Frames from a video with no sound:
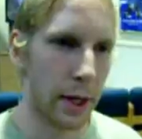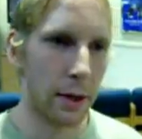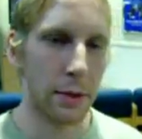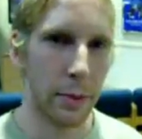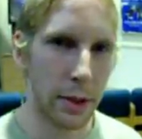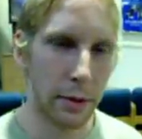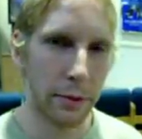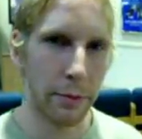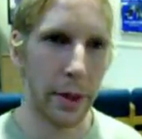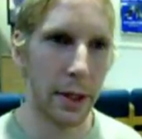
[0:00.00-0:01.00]
out as much
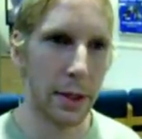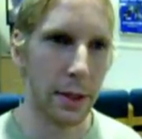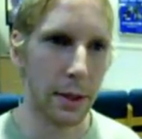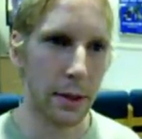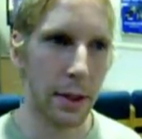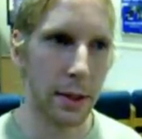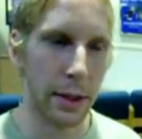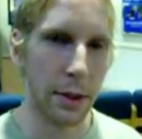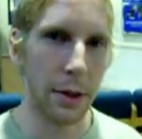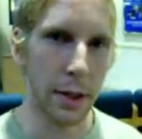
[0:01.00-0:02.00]
information as they
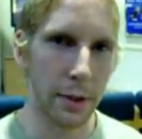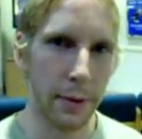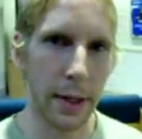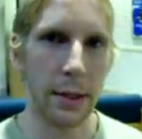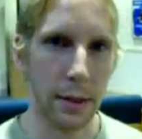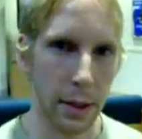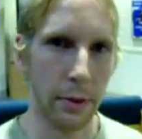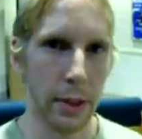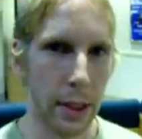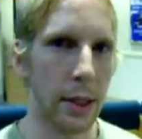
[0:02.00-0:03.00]
could as fast as they
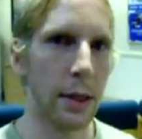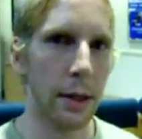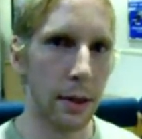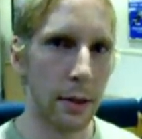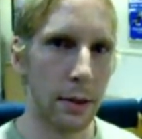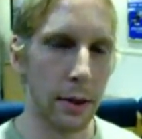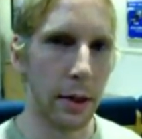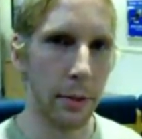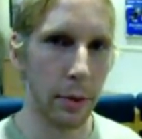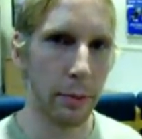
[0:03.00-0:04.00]
were getting it to
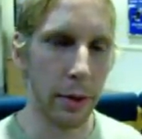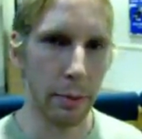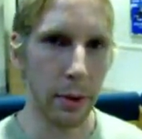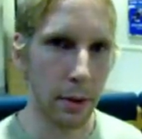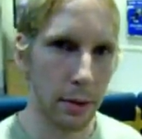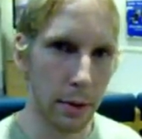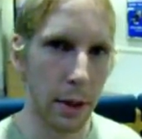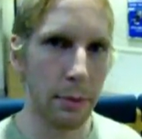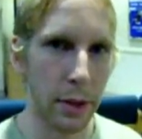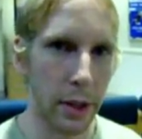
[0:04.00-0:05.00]
keep the people
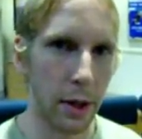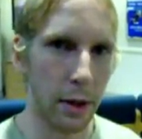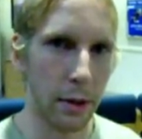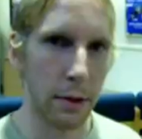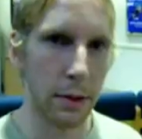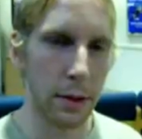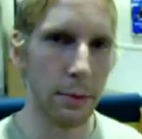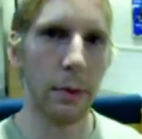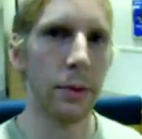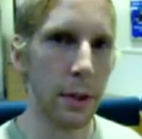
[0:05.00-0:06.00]
up to date on just
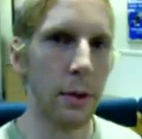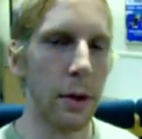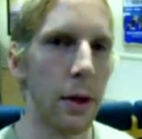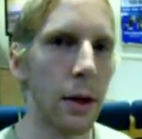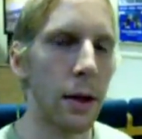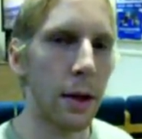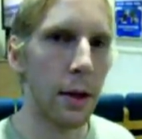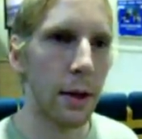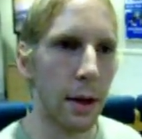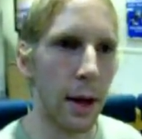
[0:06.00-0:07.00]
what was going on.
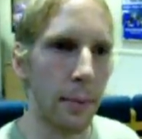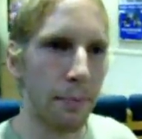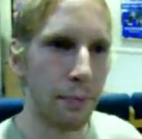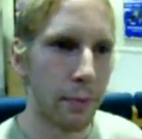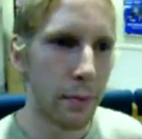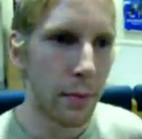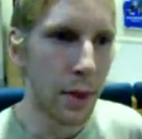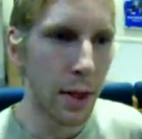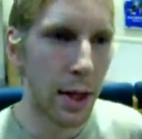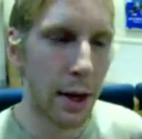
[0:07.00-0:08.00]

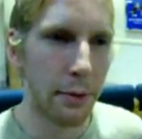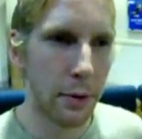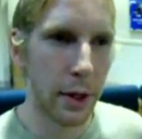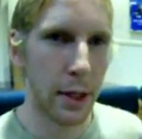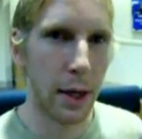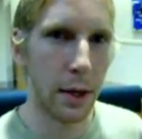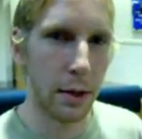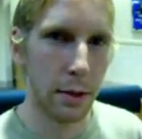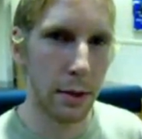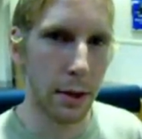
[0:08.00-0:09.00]
After I got
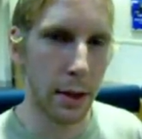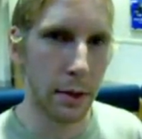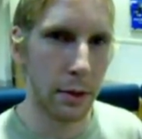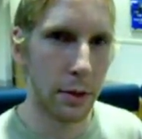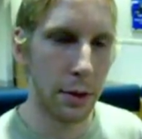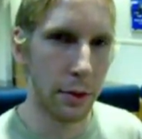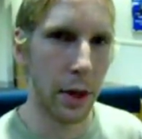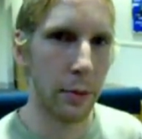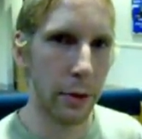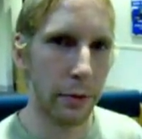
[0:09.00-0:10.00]
to
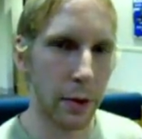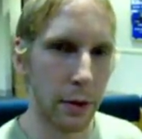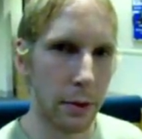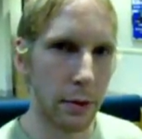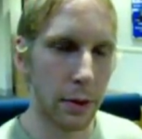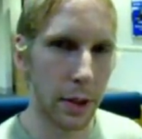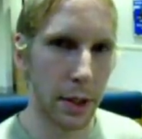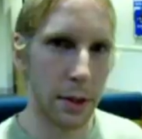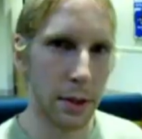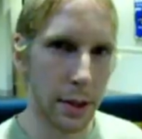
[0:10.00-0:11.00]
Emeryville to
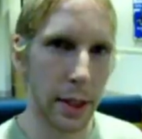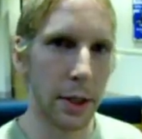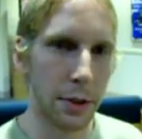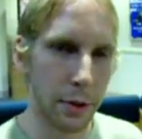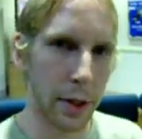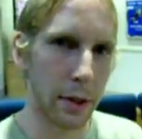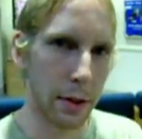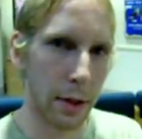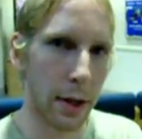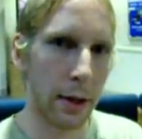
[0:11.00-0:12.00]
catch the second train
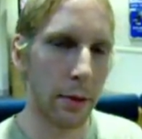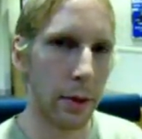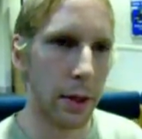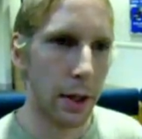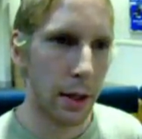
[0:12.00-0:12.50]
to Iowa,